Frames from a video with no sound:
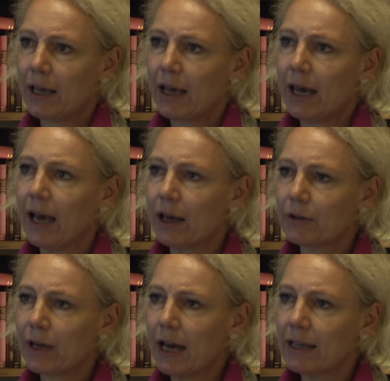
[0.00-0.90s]

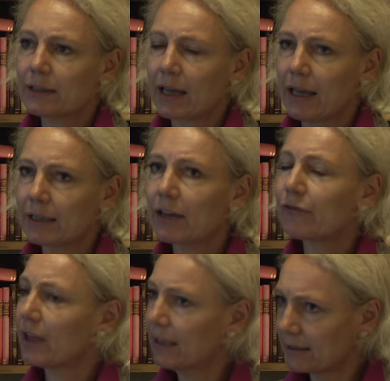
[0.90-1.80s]
and if
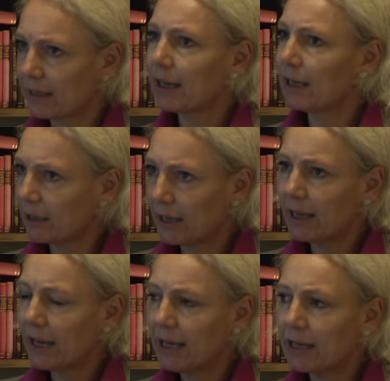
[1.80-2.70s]
that's in
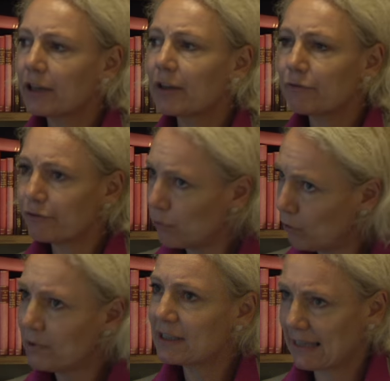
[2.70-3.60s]
an
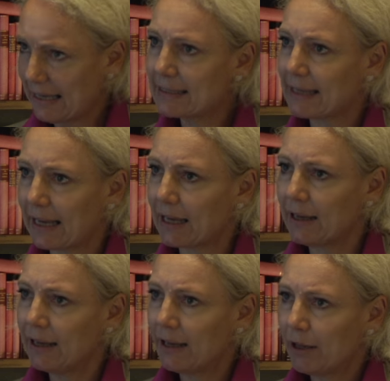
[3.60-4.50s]
informal setting,
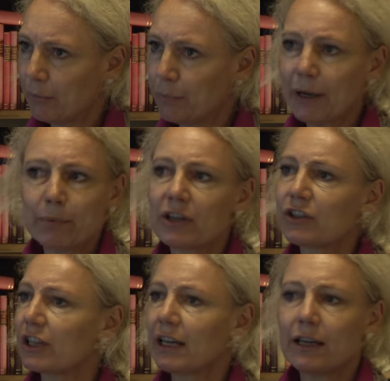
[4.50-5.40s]
we will
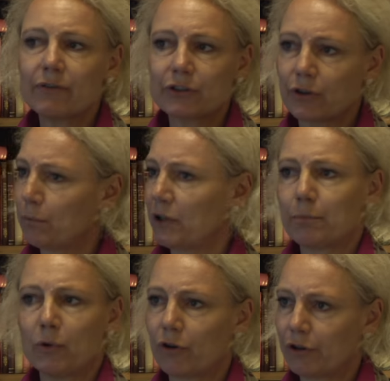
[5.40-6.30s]
achieve so much
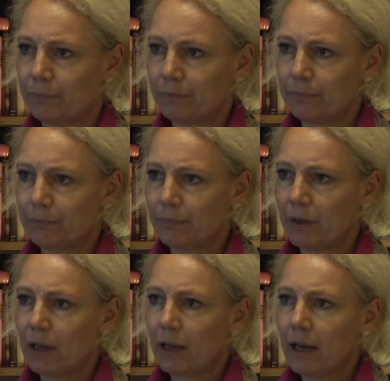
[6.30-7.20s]
more.
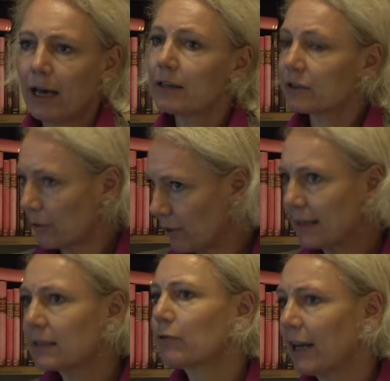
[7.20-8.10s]
So
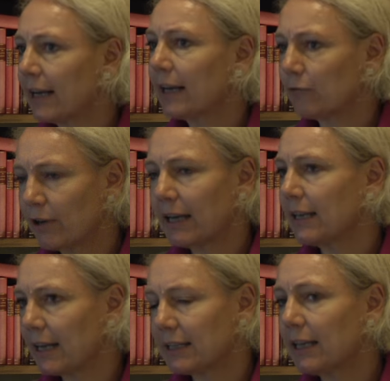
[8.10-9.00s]
that's really, really
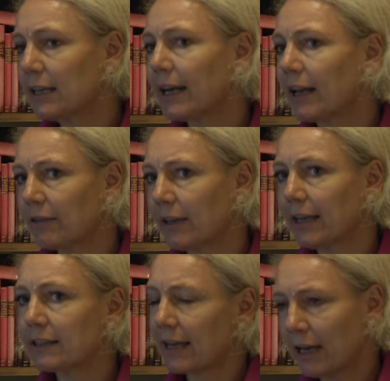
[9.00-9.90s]
needed, and I
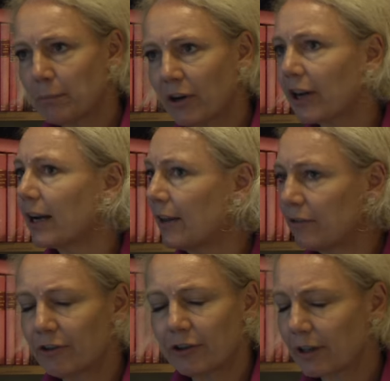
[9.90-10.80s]
think Tällberg and
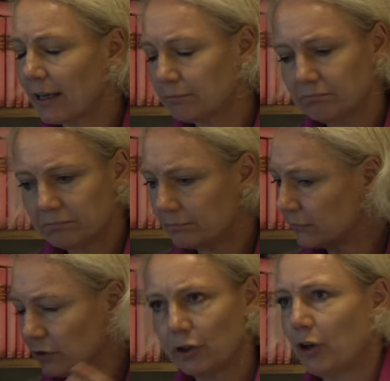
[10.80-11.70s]

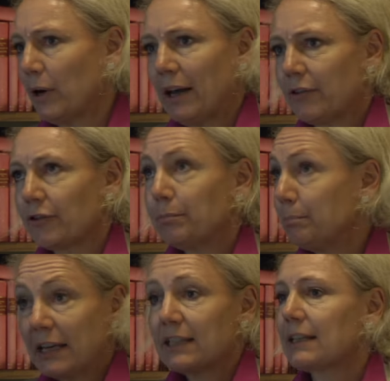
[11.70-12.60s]
other
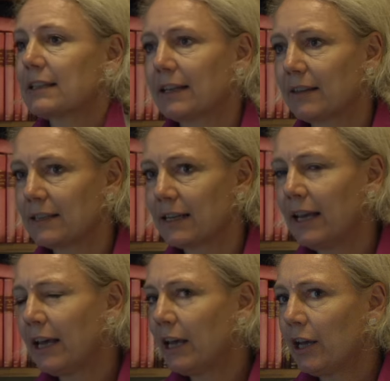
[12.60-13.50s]
meetings like this
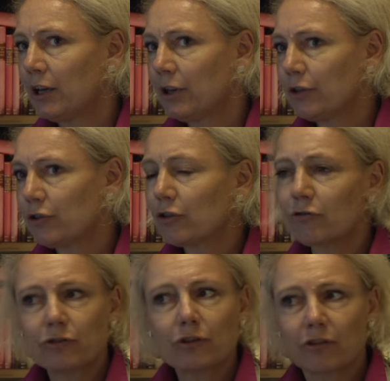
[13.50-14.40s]
should
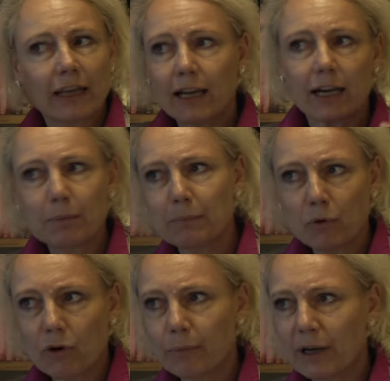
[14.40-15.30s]
think a little bit
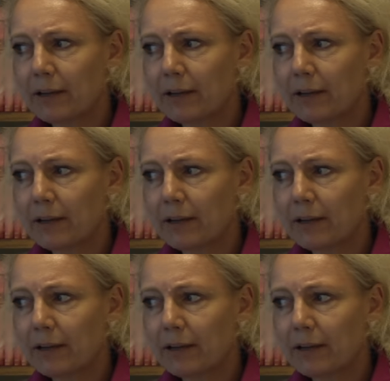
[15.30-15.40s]
more.